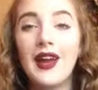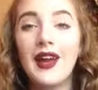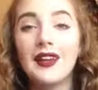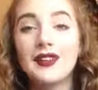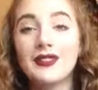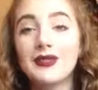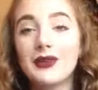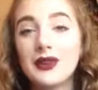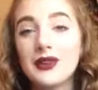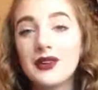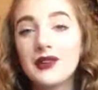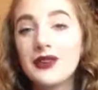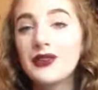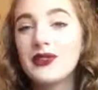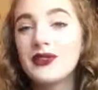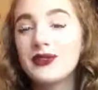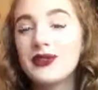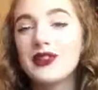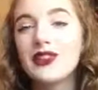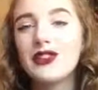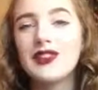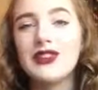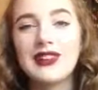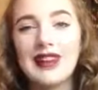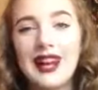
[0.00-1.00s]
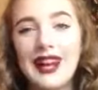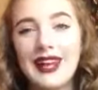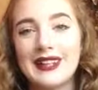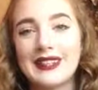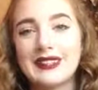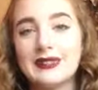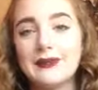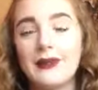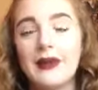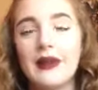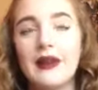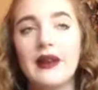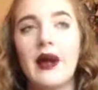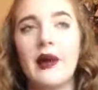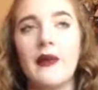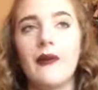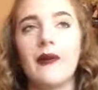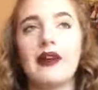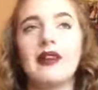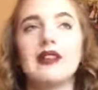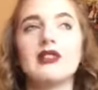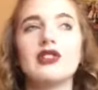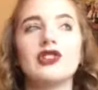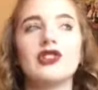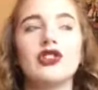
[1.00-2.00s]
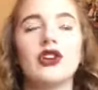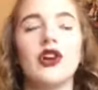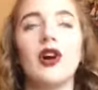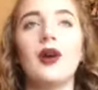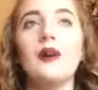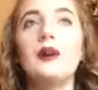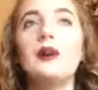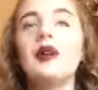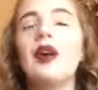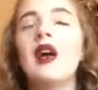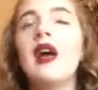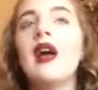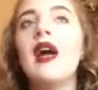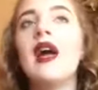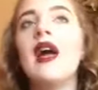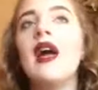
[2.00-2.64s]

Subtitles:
It's one of those ones you can't explain. I went and shopped